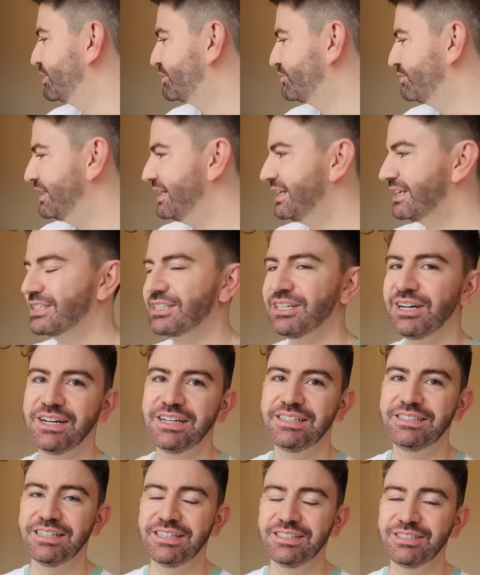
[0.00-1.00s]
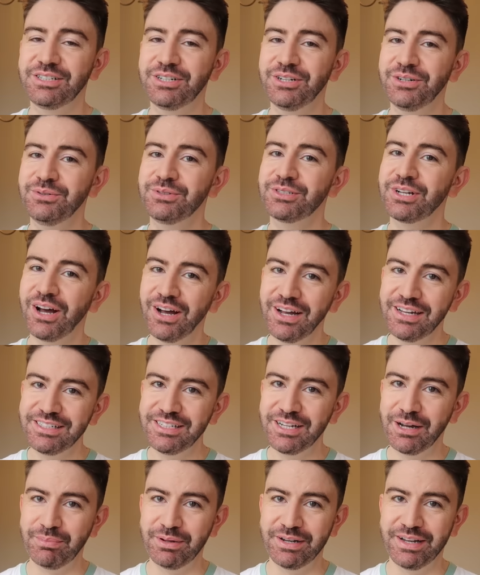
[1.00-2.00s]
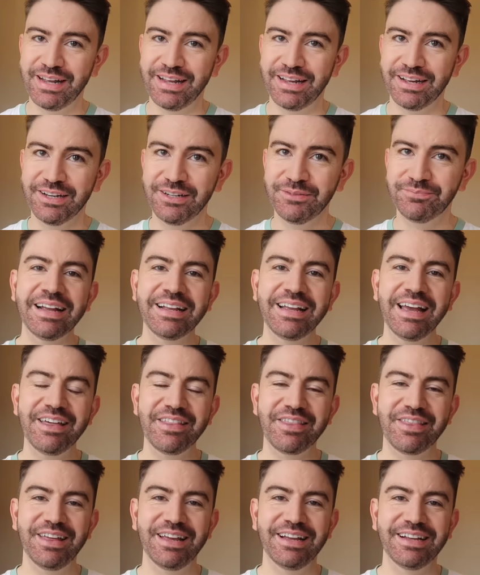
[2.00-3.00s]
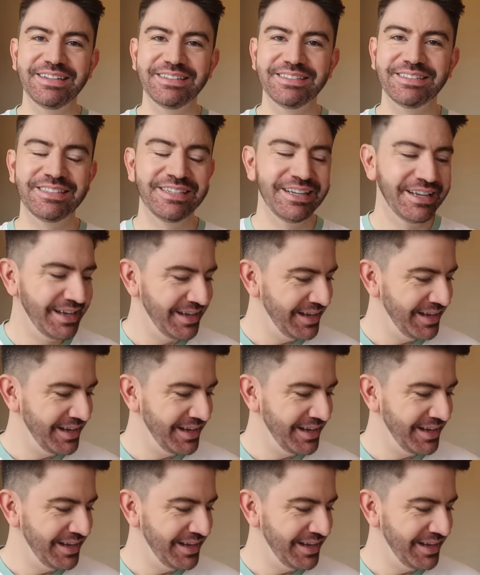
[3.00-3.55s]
just really excited to tidy up in here and get things